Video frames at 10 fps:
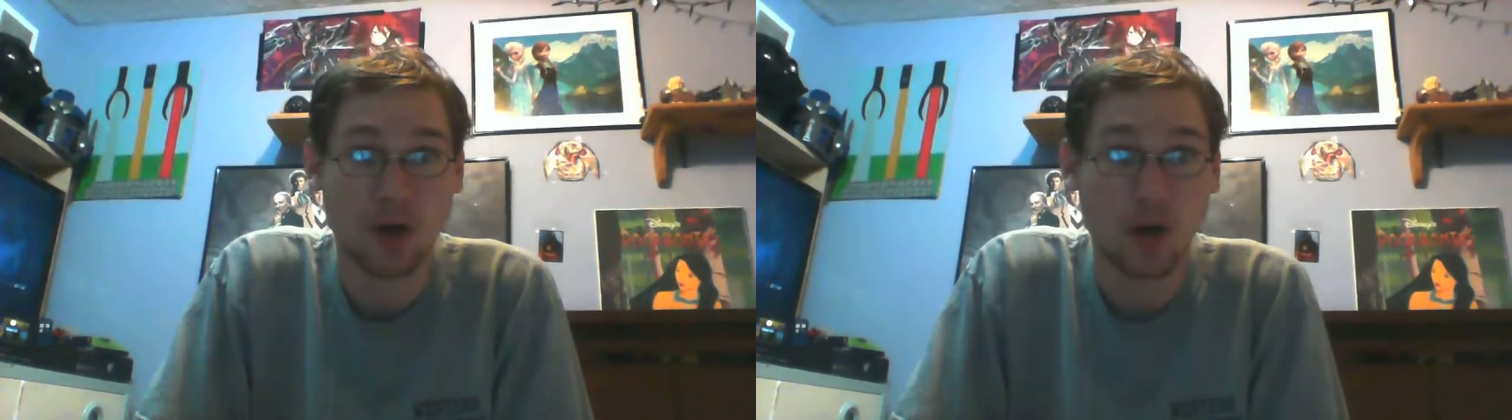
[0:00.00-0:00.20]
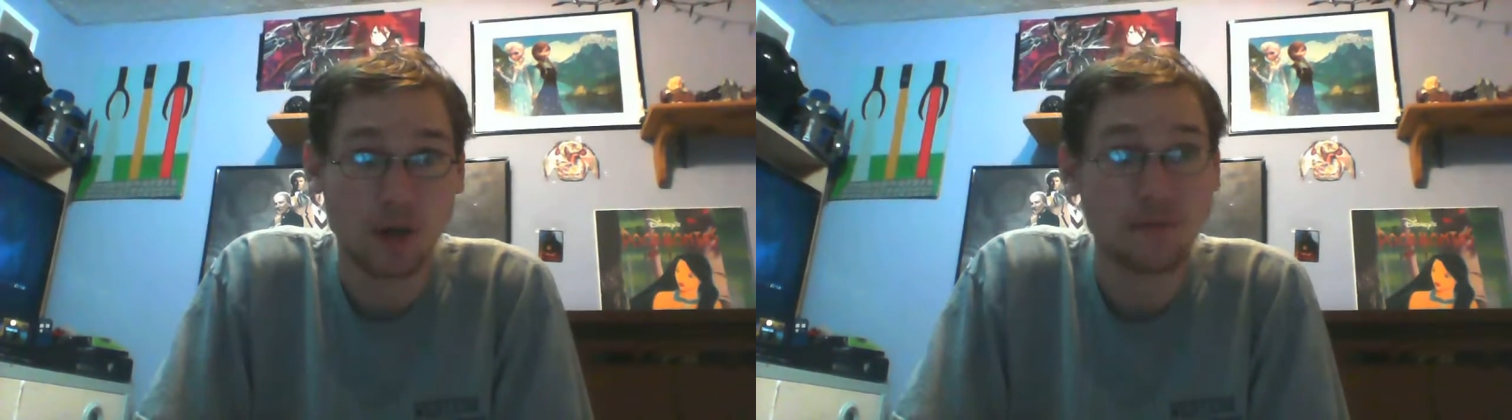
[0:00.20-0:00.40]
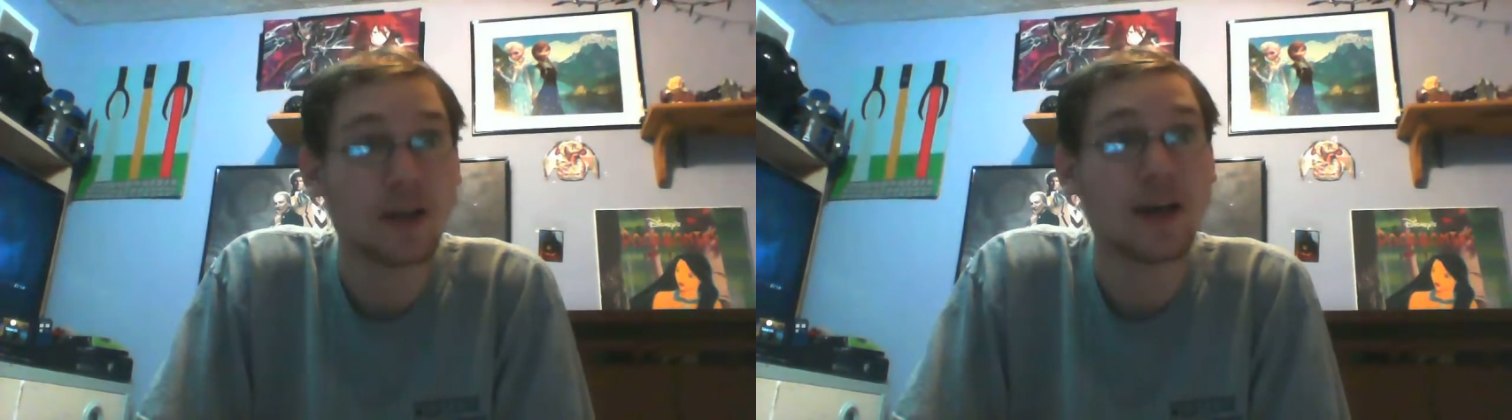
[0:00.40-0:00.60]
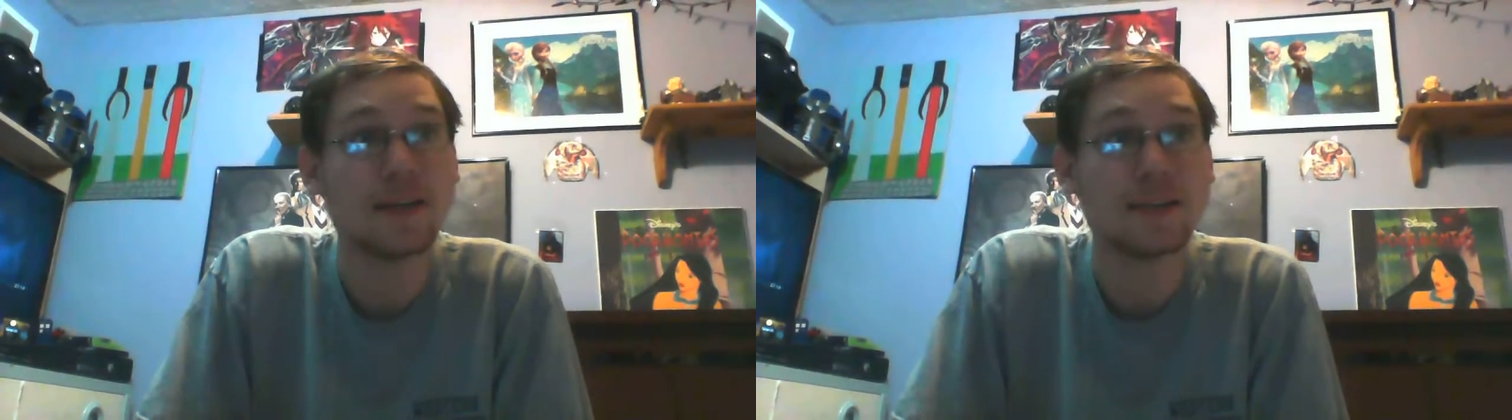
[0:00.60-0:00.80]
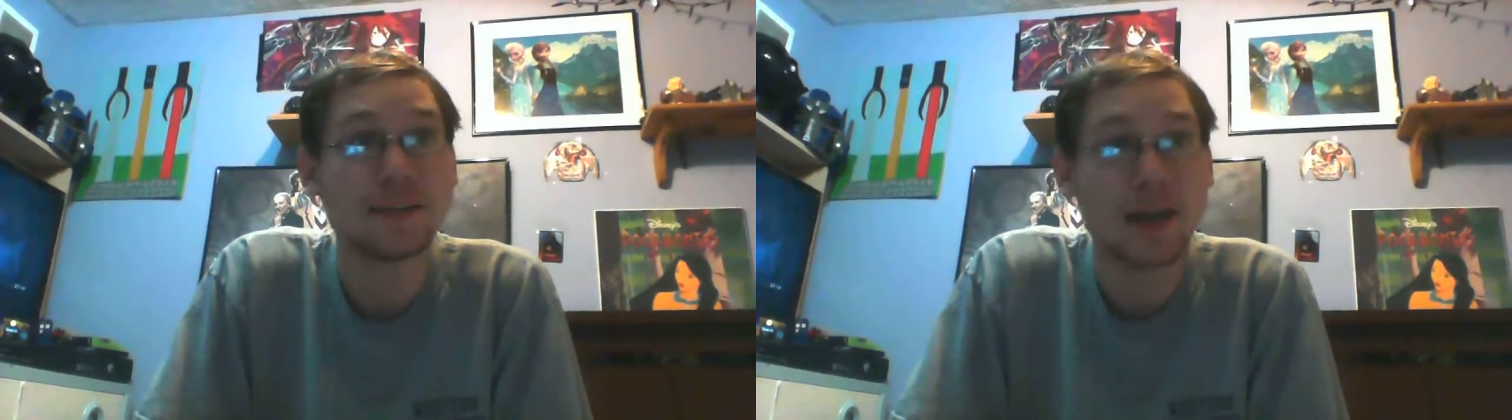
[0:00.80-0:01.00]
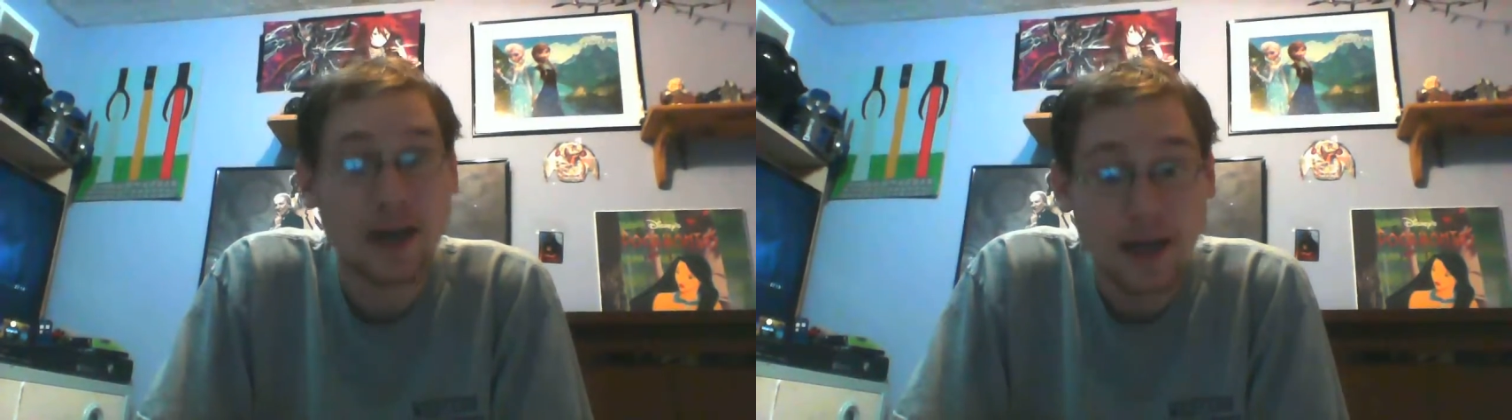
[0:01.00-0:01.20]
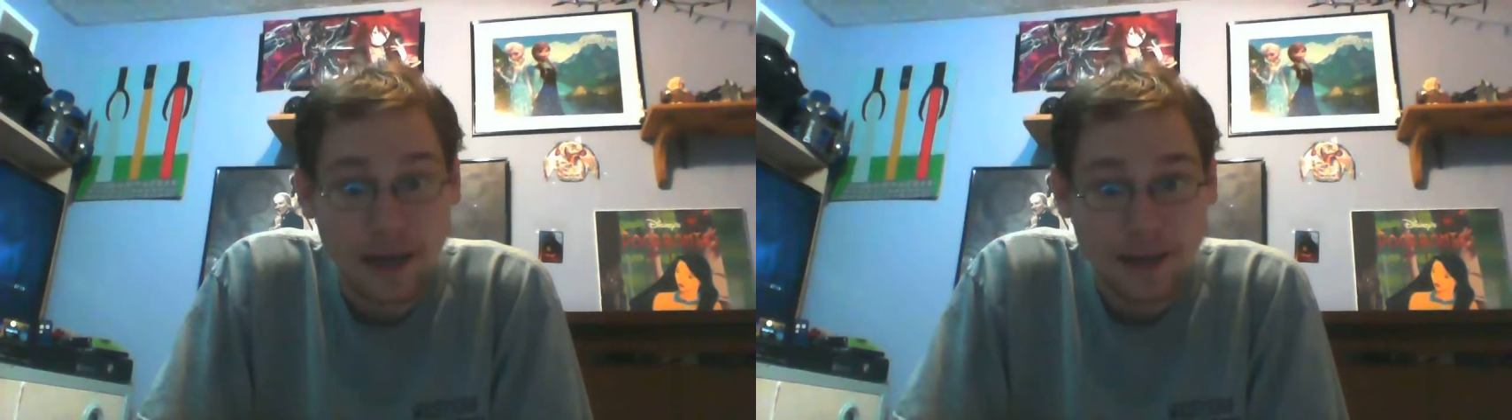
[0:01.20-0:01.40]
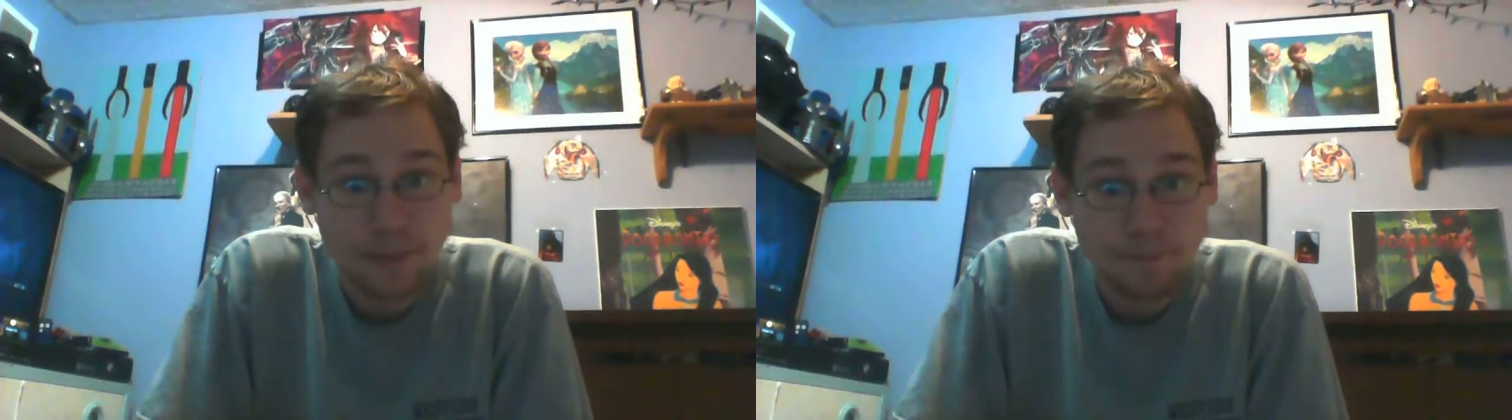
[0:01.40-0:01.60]
all of that in
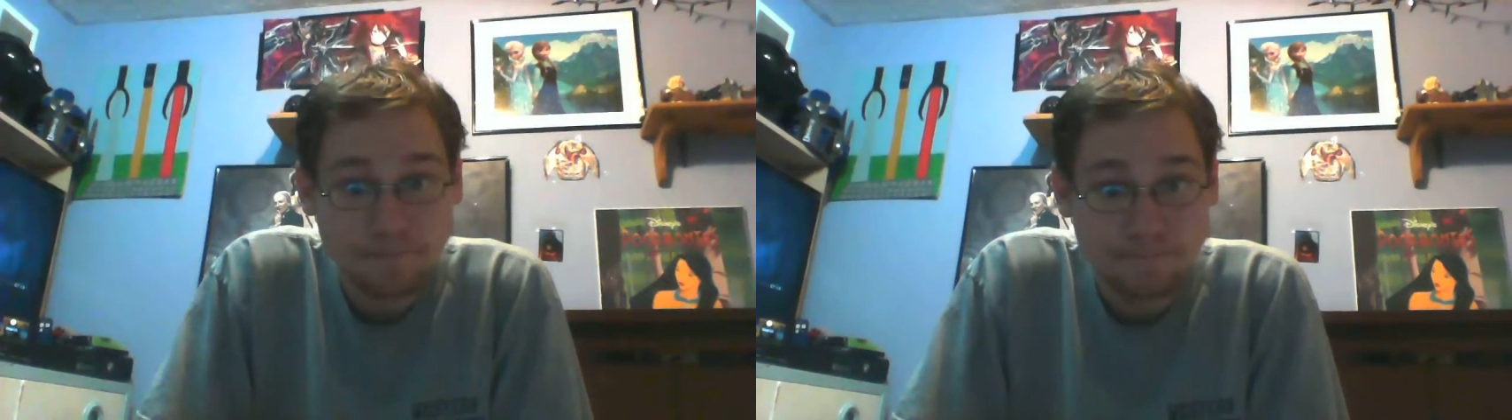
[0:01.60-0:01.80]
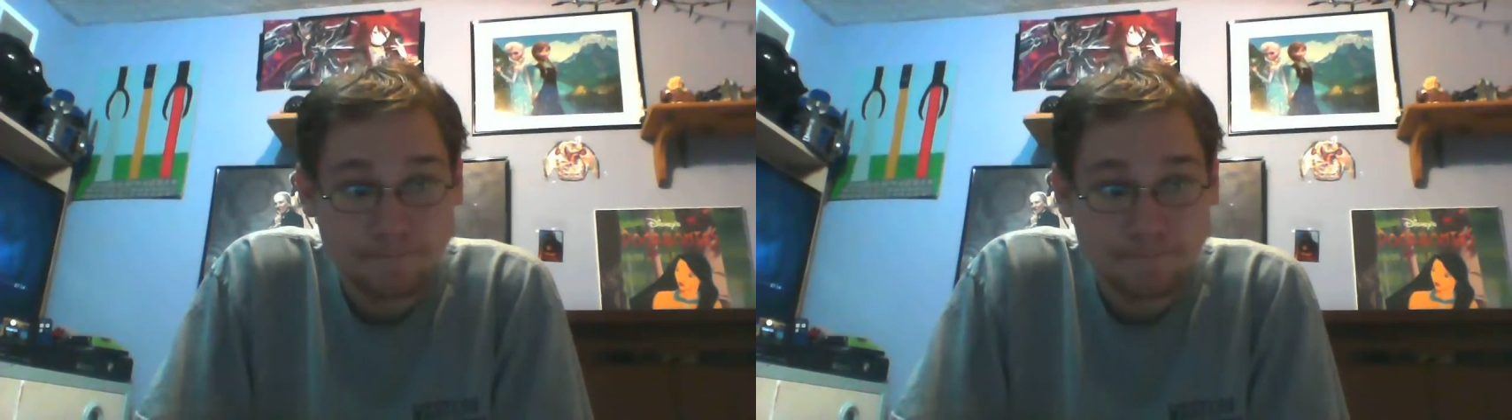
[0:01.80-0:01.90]
time.